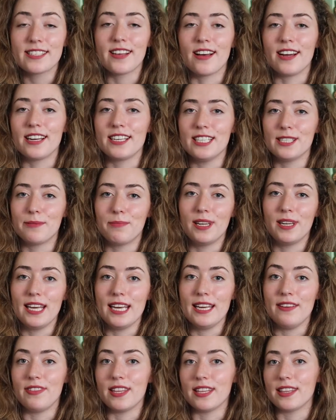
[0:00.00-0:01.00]
scientists
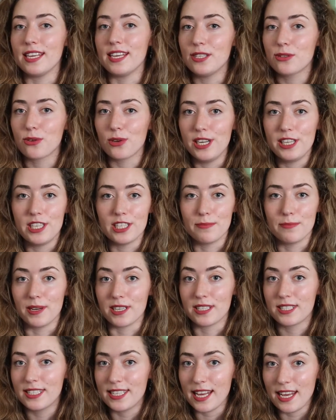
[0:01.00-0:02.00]
believed that these creatures
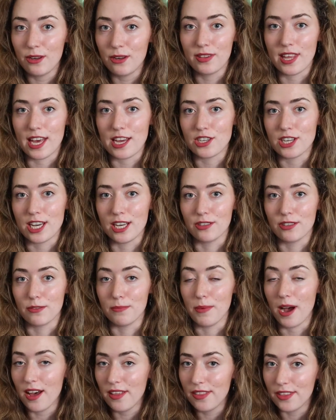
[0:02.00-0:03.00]
must steal their shells
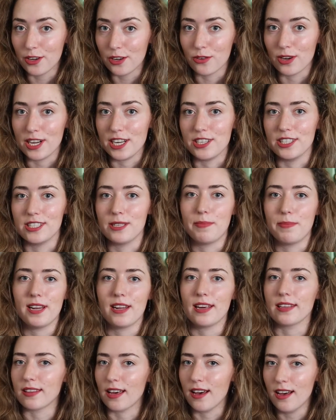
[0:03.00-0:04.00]
from other creatures, a
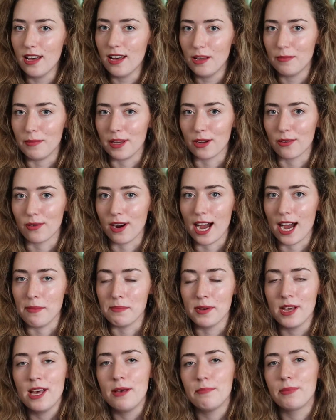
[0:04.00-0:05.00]
bit like the hermit
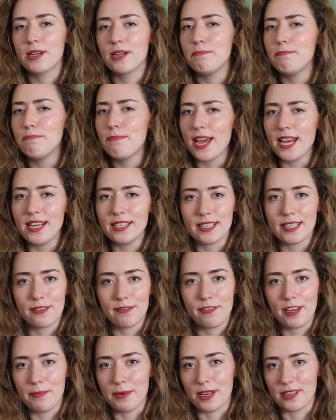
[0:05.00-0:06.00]
crab, but an
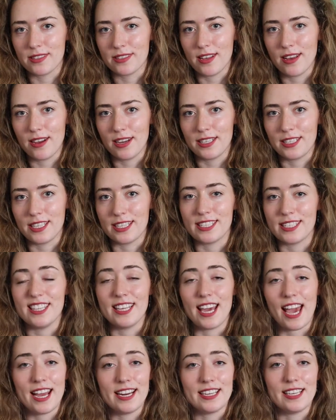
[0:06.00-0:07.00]
amazing female scientist
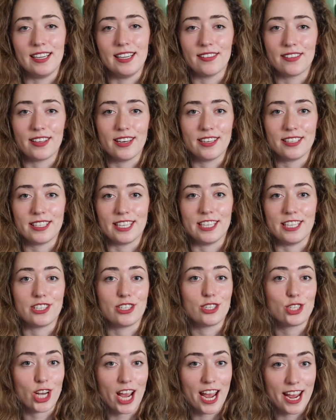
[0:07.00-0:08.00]
in the
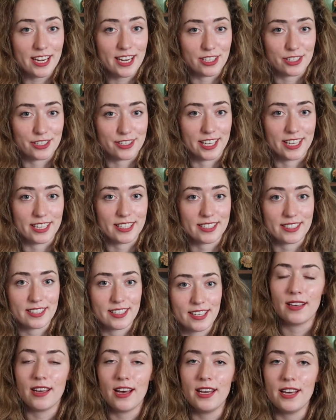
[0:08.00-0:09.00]
1830s changed
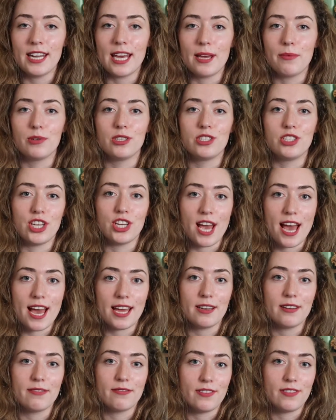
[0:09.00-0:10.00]
this. Her name was
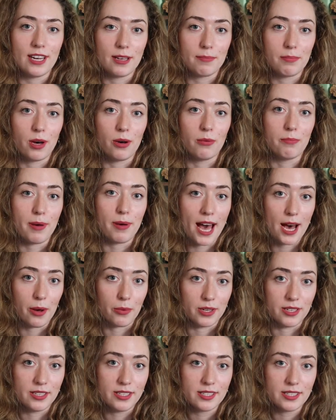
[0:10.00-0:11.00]
Jeanne
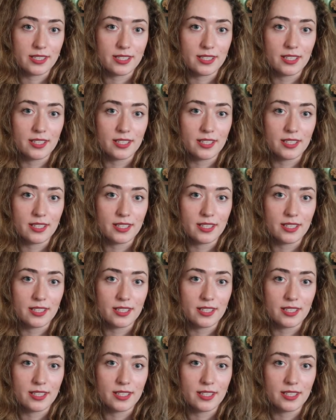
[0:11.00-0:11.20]
Villepreux-Power,